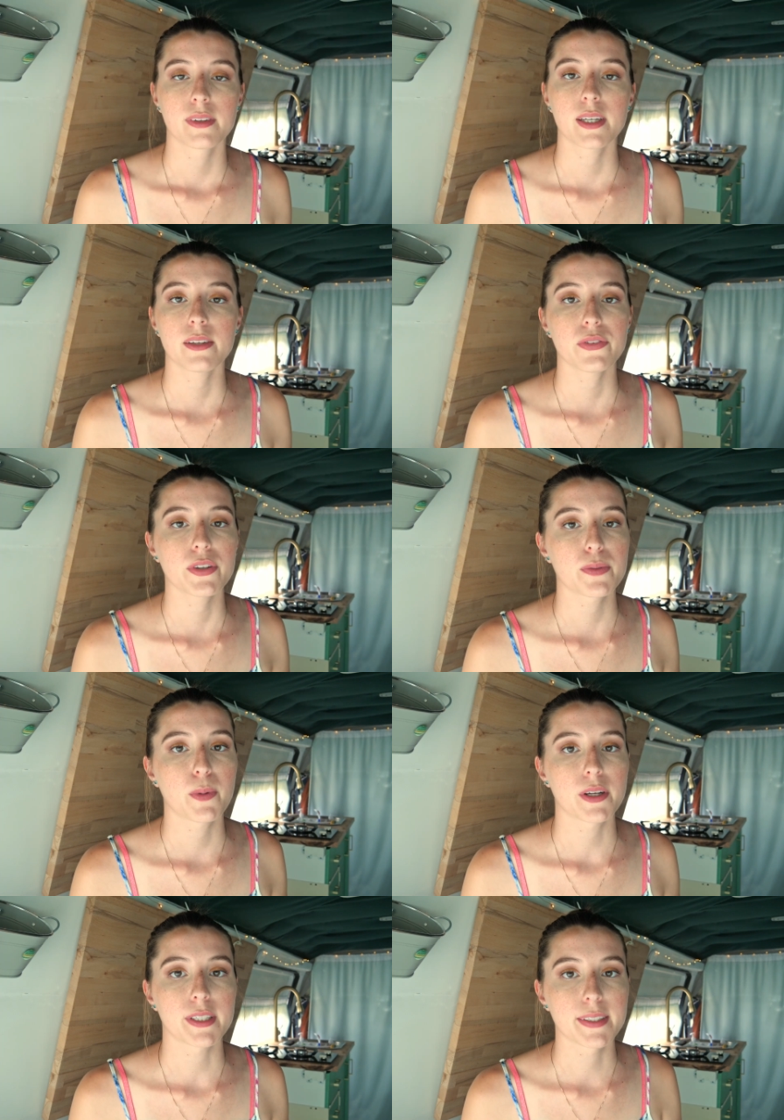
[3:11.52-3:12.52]
If the
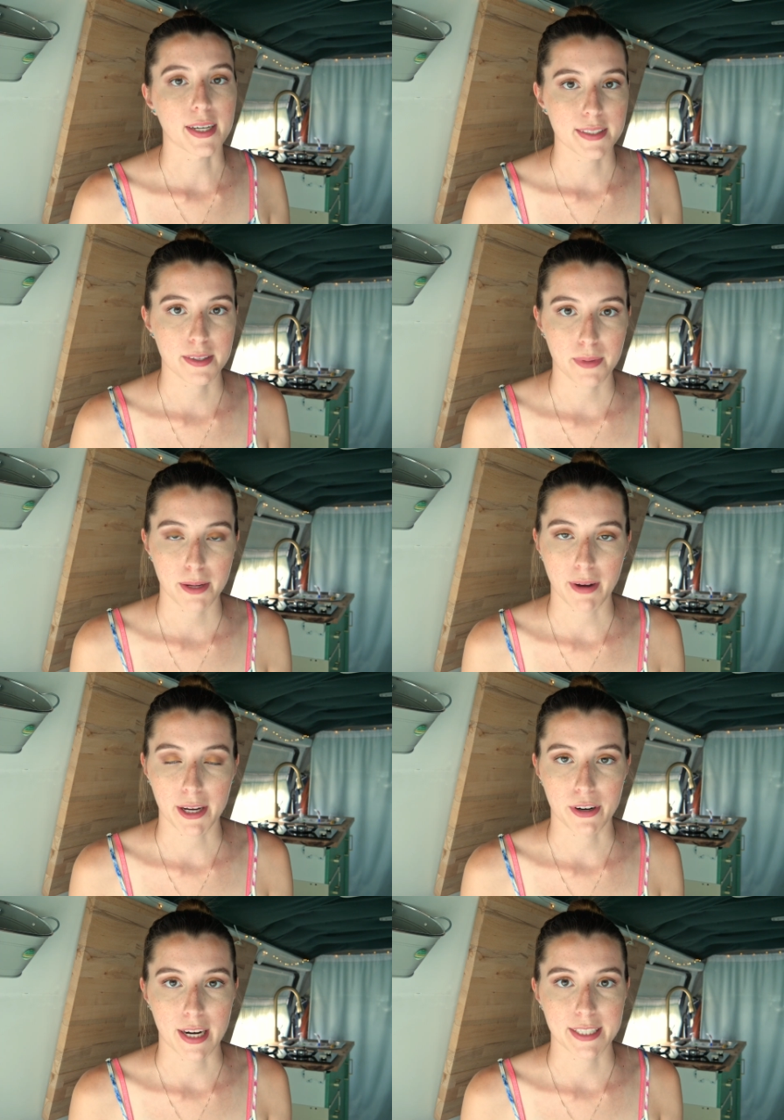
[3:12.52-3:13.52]
spot doesn't meet my
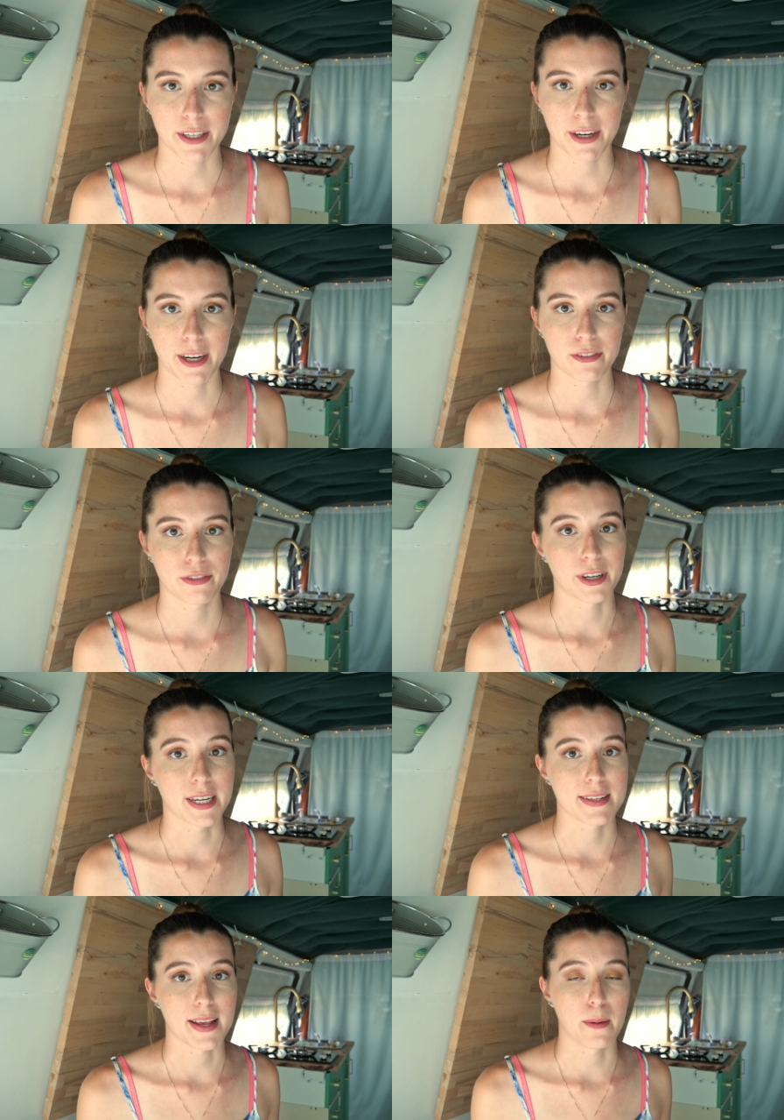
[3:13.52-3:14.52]
criteria, for
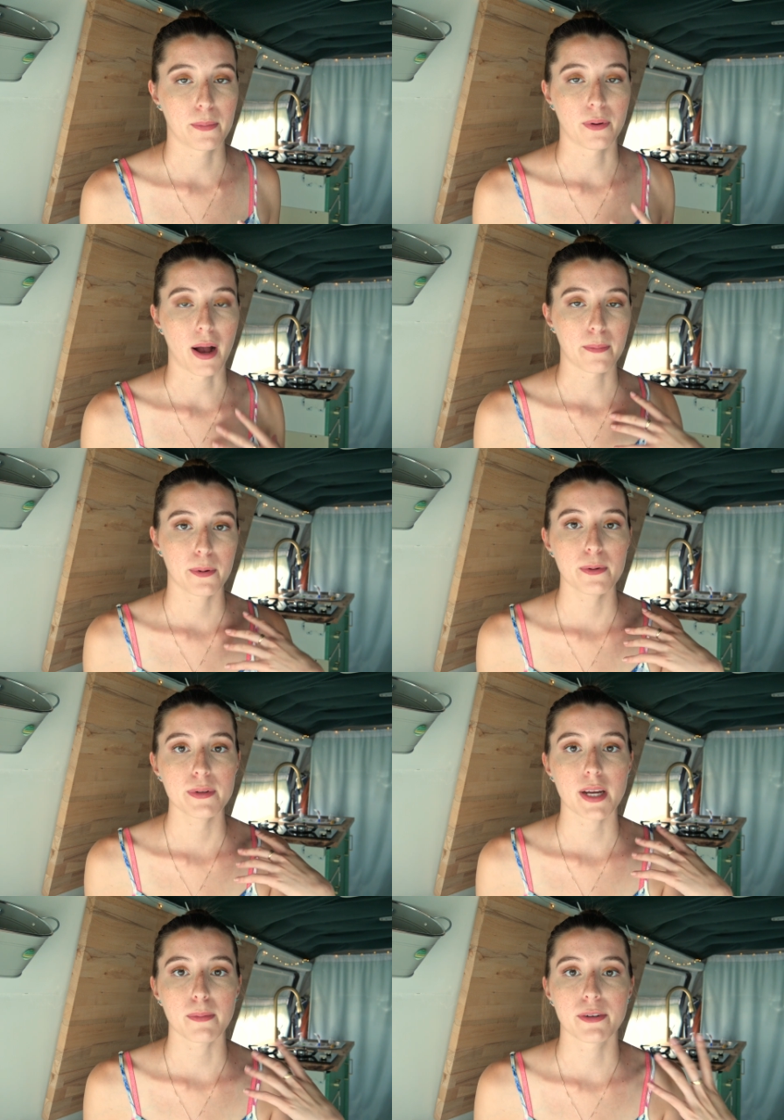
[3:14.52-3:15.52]
example, I
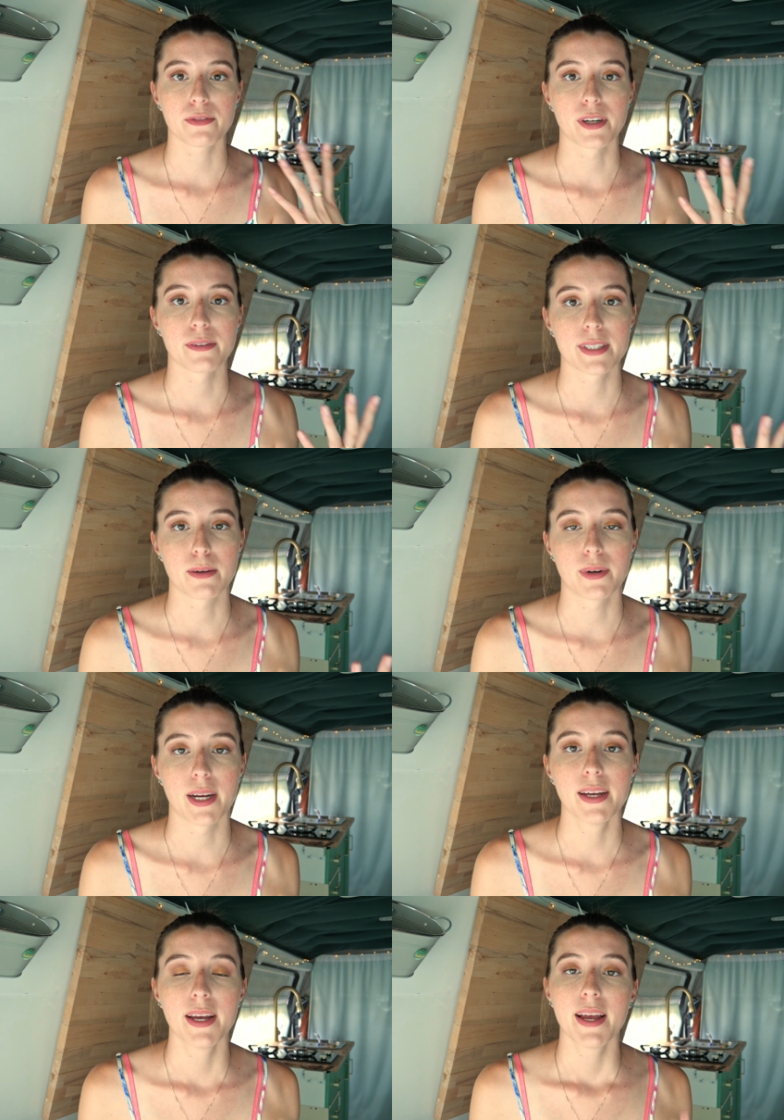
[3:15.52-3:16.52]
pulled up in front of somewhere